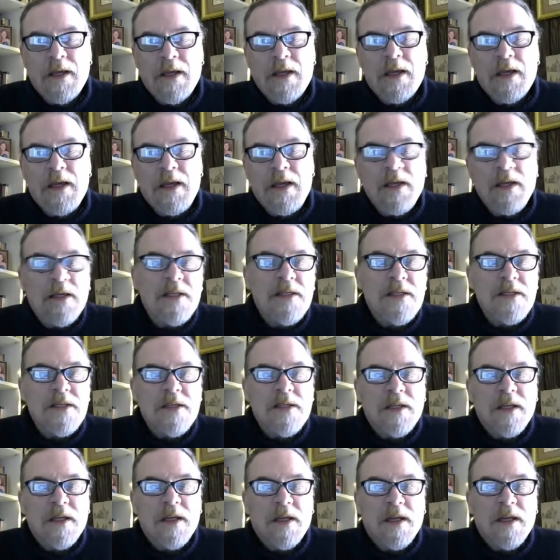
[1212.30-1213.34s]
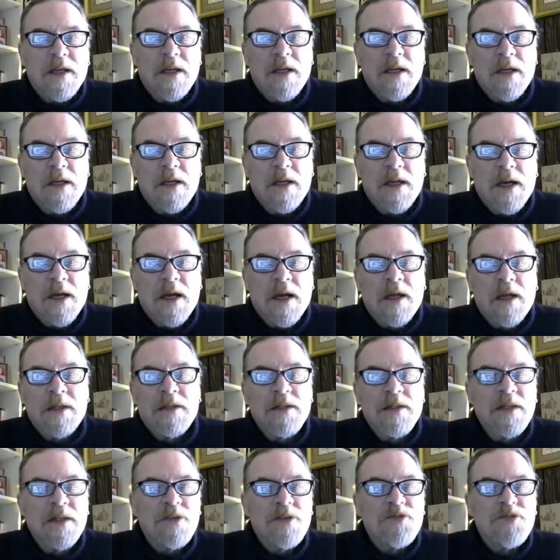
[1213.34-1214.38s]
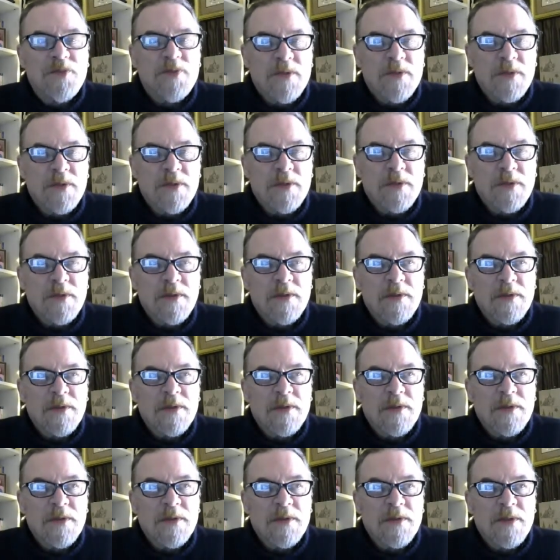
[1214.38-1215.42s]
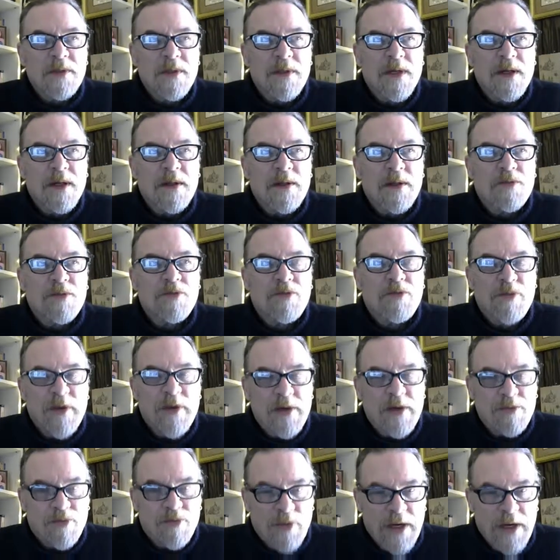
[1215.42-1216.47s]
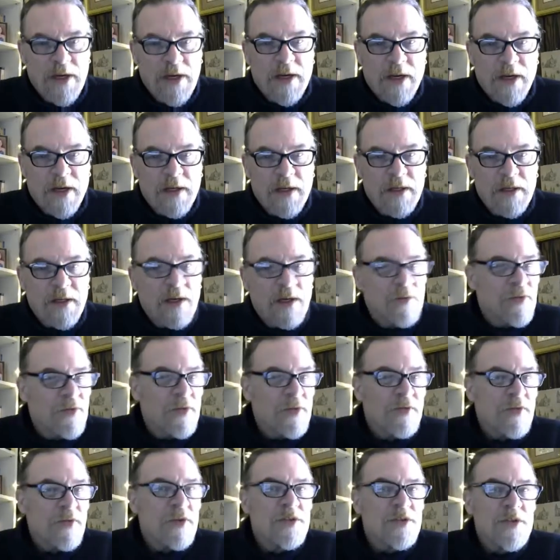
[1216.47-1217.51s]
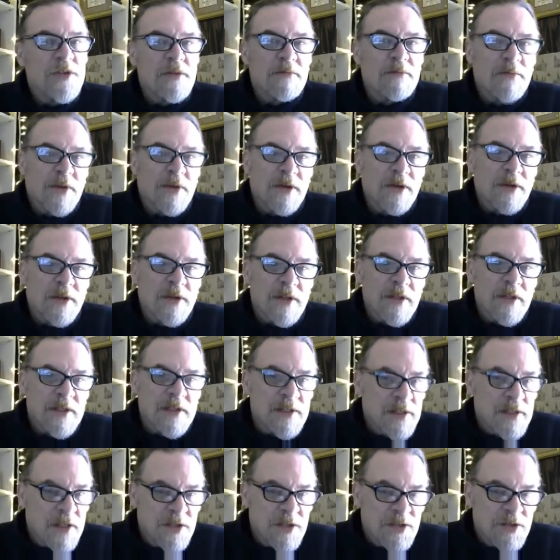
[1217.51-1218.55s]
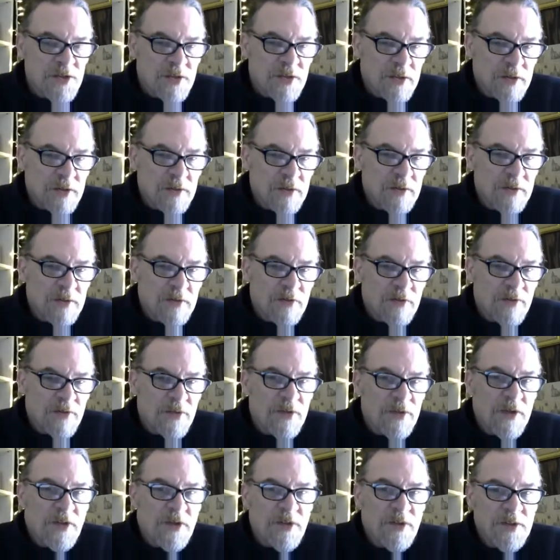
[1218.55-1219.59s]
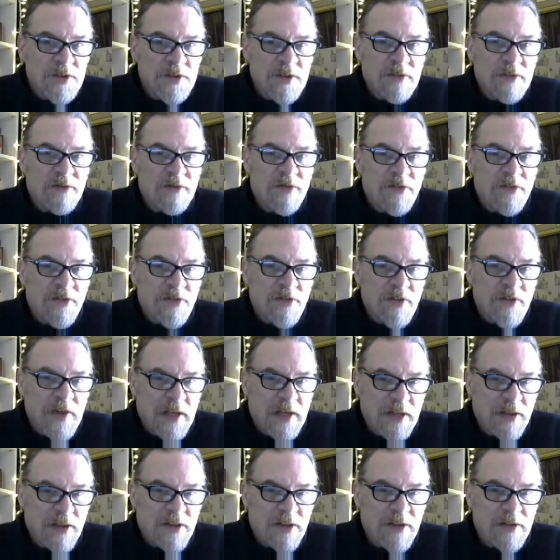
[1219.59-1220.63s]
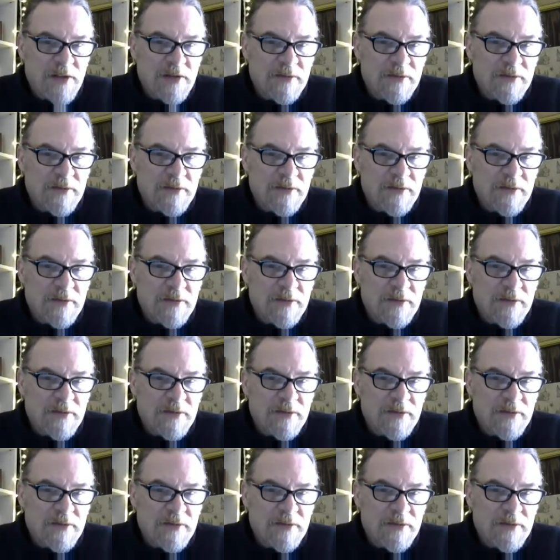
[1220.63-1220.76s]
Is a literal reading of the virgin birth essential for the Christian faith?